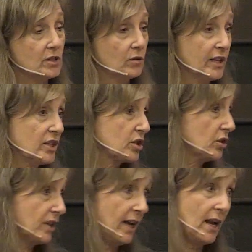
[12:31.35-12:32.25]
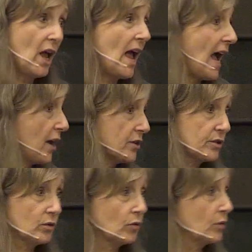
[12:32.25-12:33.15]
So let's look at how does
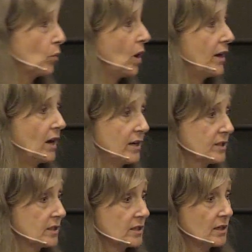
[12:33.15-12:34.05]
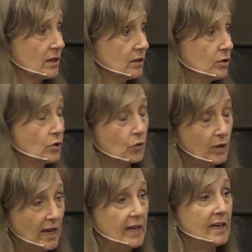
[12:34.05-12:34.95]
the Lord want us to
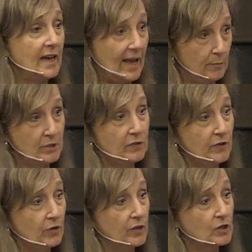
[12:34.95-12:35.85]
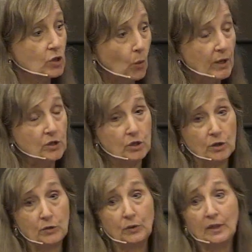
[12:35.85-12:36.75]
create an atmosphere that's going
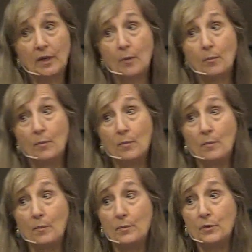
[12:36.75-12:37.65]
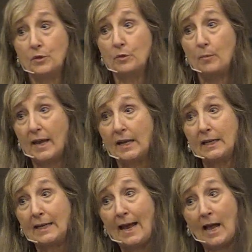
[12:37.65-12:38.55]
to make
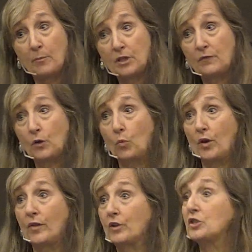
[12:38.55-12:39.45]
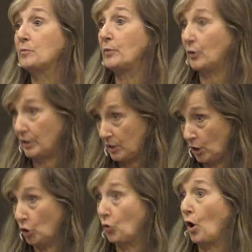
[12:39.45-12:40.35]
it an atmosphere where their spirits
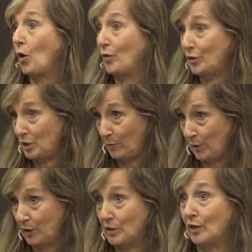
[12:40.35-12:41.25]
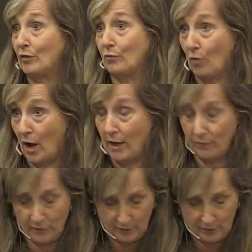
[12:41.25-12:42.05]
can grow, their spirits can thrive.